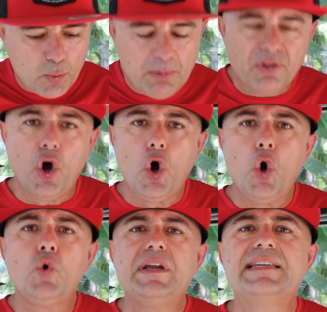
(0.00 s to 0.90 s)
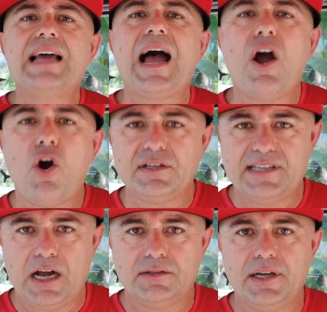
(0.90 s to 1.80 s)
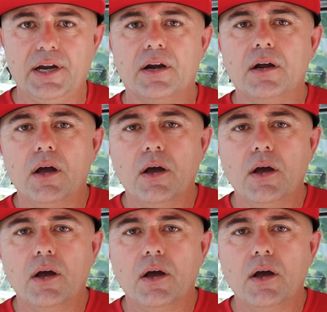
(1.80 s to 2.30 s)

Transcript: We were the only diehards out there.